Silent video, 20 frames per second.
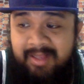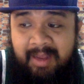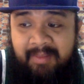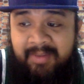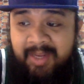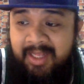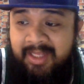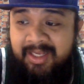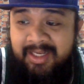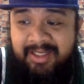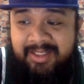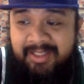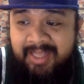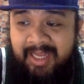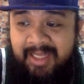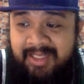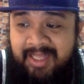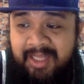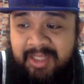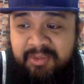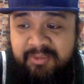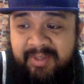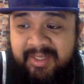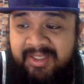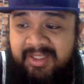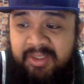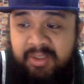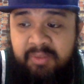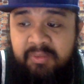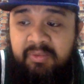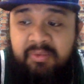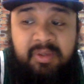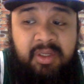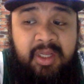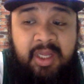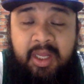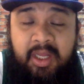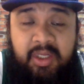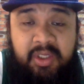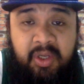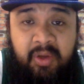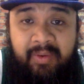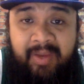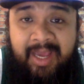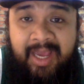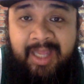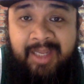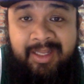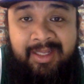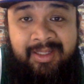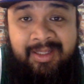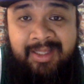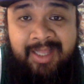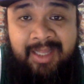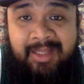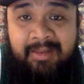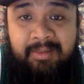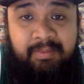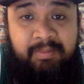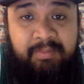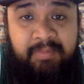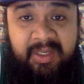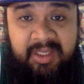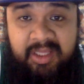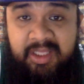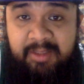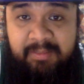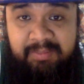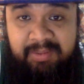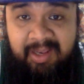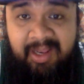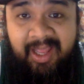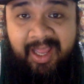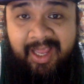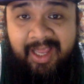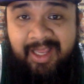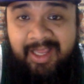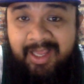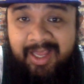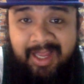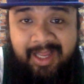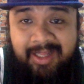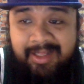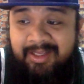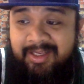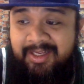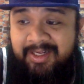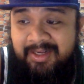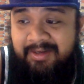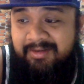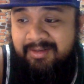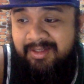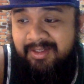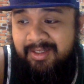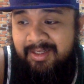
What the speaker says: I'm not going to take that risk to go ahead and let Butler play and, you know,